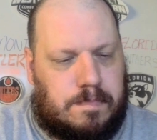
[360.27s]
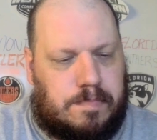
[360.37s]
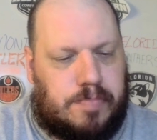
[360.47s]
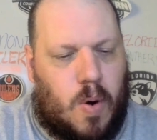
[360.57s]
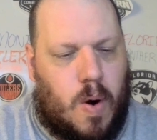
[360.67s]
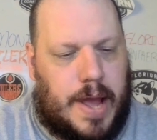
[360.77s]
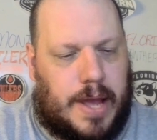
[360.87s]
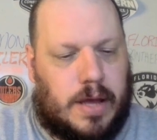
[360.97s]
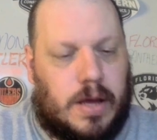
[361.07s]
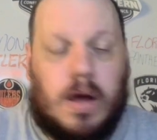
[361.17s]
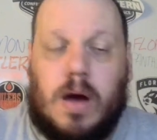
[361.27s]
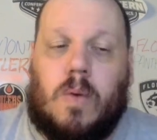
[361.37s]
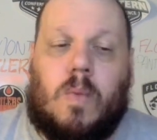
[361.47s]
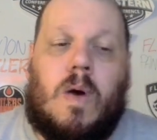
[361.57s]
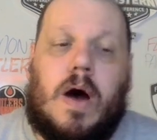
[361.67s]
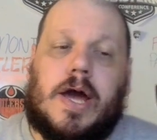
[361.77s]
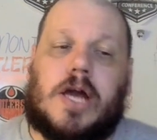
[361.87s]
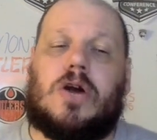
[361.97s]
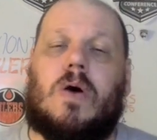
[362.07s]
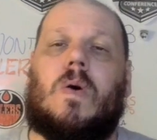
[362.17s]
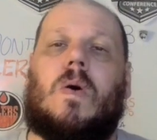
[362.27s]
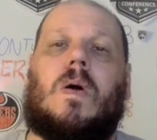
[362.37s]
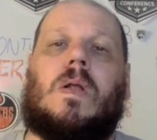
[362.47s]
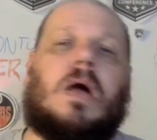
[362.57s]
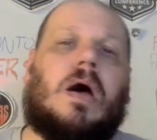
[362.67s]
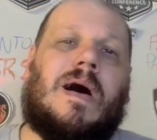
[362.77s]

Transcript: boy, what a goal.